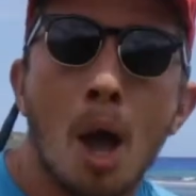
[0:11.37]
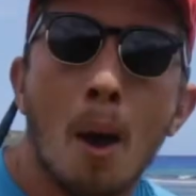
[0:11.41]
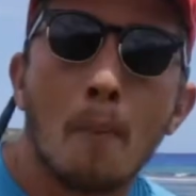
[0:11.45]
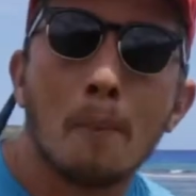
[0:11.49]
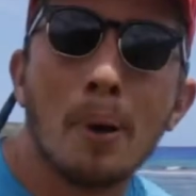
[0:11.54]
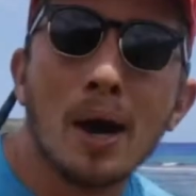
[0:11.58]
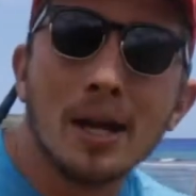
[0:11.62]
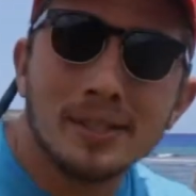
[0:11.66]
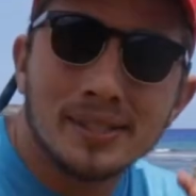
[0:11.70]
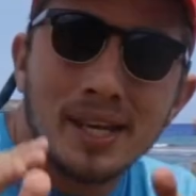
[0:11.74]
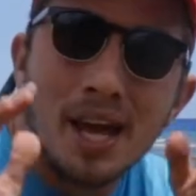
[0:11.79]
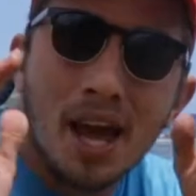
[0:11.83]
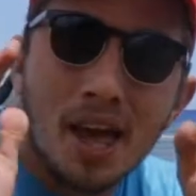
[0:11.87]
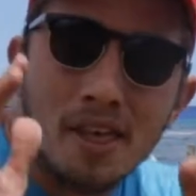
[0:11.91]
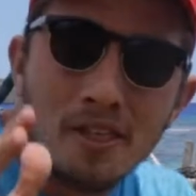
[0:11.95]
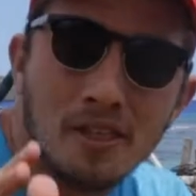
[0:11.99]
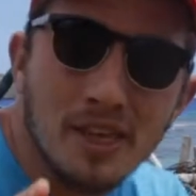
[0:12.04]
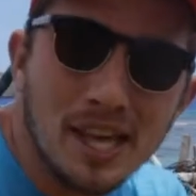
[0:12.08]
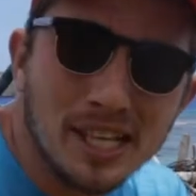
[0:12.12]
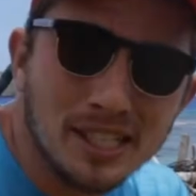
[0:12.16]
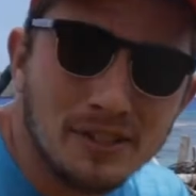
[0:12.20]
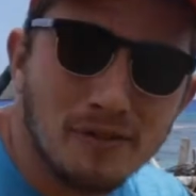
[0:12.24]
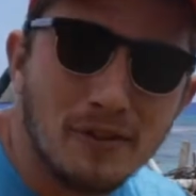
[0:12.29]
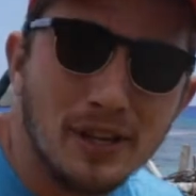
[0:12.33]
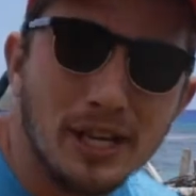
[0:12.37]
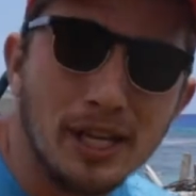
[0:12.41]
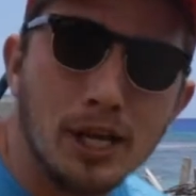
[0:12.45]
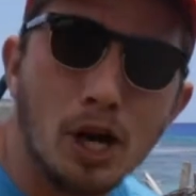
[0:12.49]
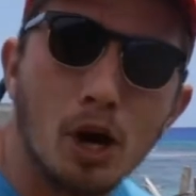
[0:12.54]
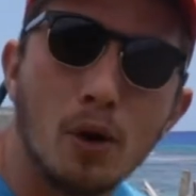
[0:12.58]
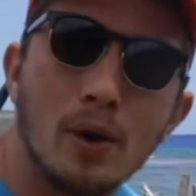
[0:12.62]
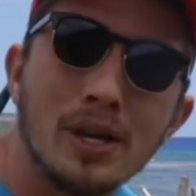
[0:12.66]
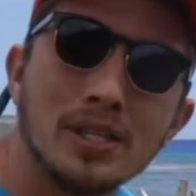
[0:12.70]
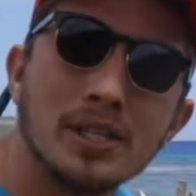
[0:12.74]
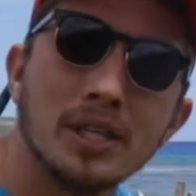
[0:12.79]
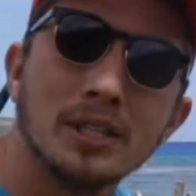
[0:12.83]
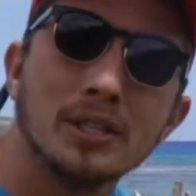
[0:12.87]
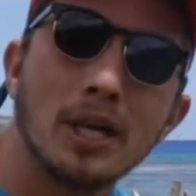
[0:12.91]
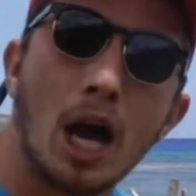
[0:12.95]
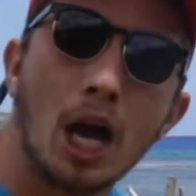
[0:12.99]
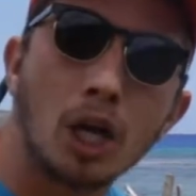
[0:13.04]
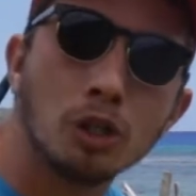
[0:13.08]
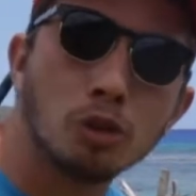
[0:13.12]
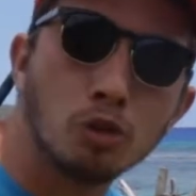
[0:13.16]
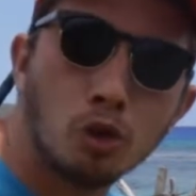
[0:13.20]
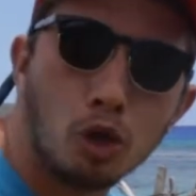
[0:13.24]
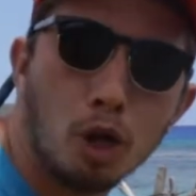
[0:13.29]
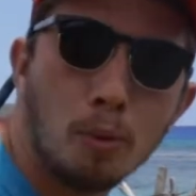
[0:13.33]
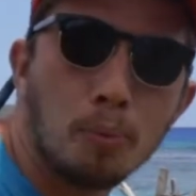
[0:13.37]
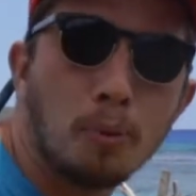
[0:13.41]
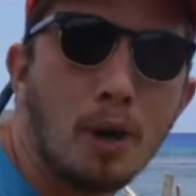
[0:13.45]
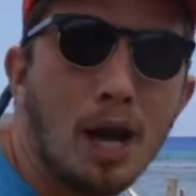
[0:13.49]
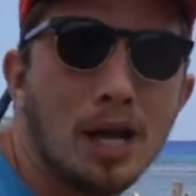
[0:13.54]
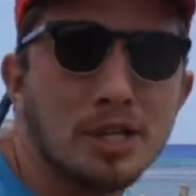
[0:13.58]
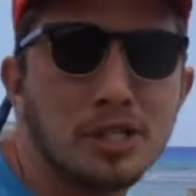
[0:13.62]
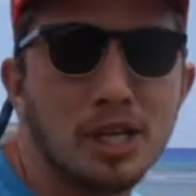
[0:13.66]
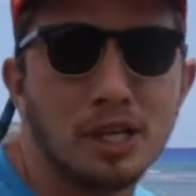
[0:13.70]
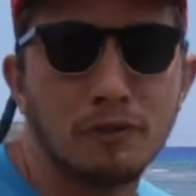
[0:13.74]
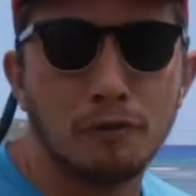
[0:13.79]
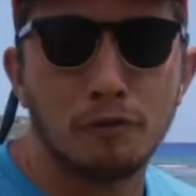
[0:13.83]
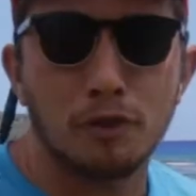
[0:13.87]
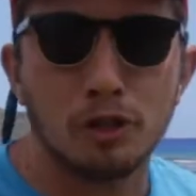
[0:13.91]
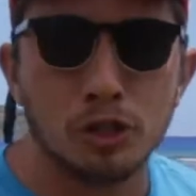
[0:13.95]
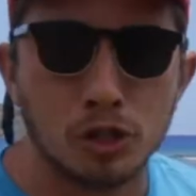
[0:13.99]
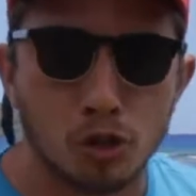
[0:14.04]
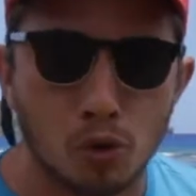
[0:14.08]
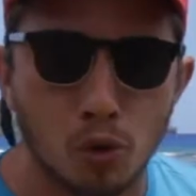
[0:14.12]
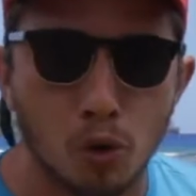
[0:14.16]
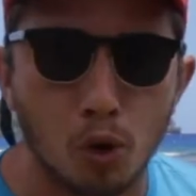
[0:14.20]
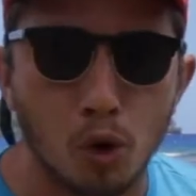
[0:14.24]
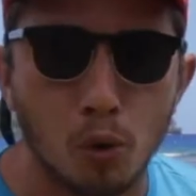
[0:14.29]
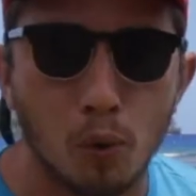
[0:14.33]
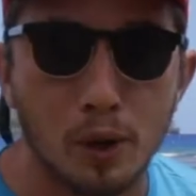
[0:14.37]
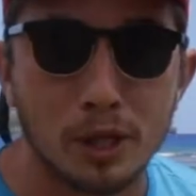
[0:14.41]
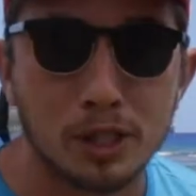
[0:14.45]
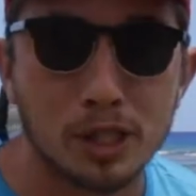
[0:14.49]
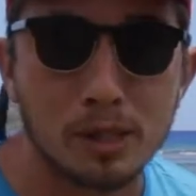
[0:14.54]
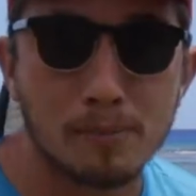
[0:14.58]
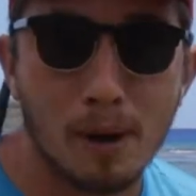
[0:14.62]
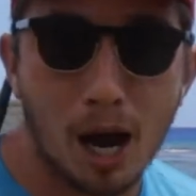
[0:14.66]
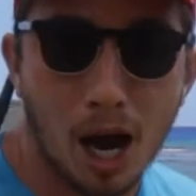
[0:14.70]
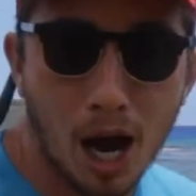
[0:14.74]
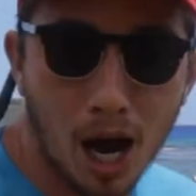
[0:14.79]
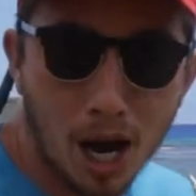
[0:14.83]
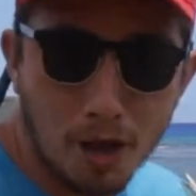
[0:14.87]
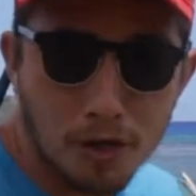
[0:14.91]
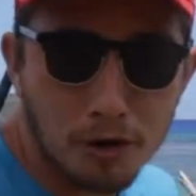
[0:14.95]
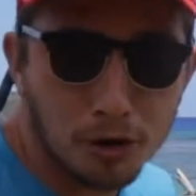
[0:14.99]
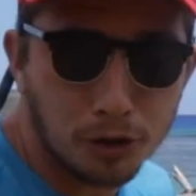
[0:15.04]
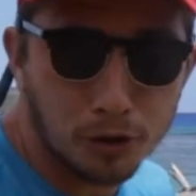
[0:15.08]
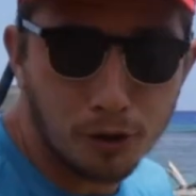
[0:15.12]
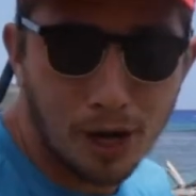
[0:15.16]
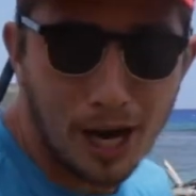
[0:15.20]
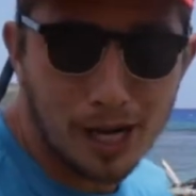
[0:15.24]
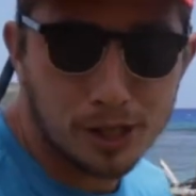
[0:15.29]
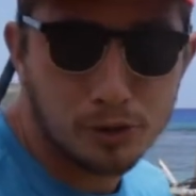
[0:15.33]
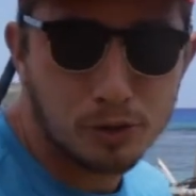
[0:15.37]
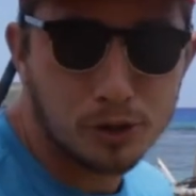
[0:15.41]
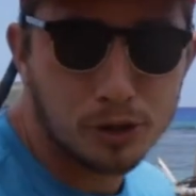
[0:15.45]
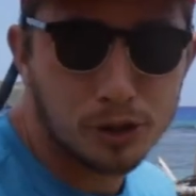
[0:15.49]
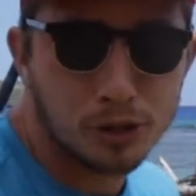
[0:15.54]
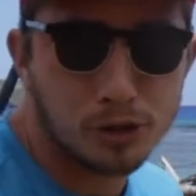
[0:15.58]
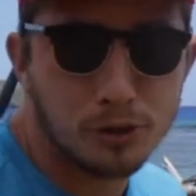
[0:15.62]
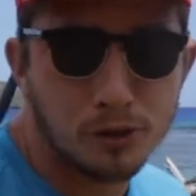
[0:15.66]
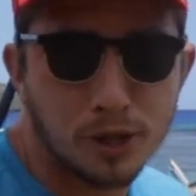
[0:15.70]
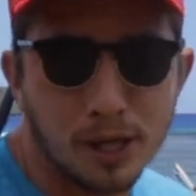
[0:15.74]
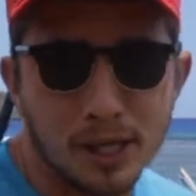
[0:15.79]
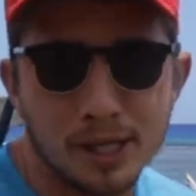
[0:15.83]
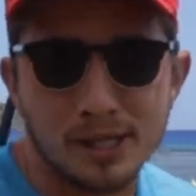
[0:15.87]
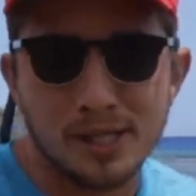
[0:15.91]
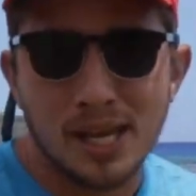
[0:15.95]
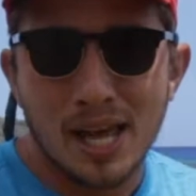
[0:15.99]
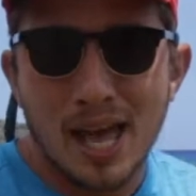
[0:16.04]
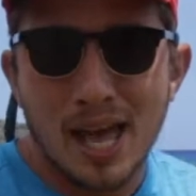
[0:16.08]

But this video is a doctoral project for school where some other graduate students